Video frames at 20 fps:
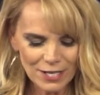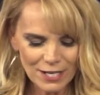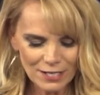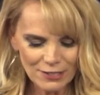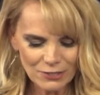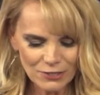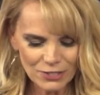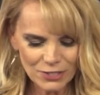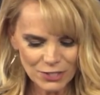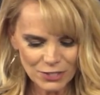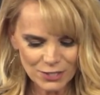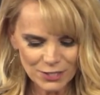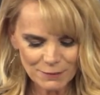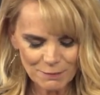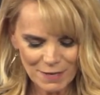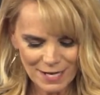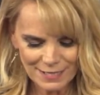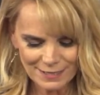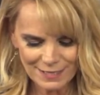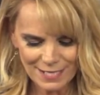
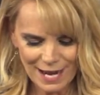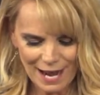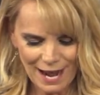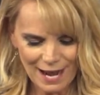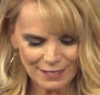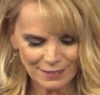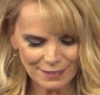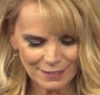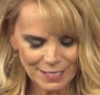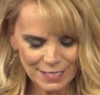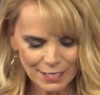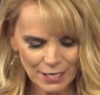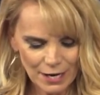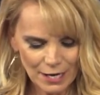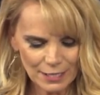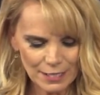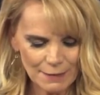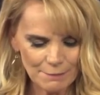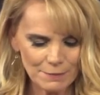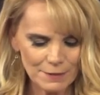introduced my dad and he
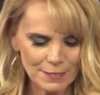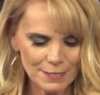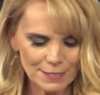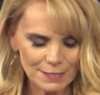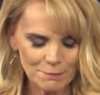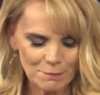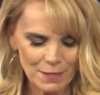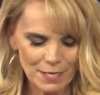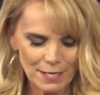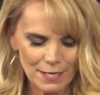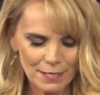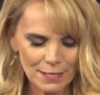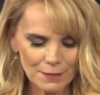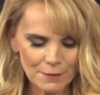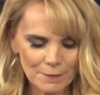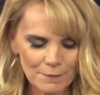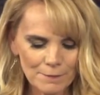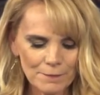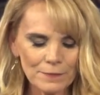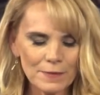got up to speak.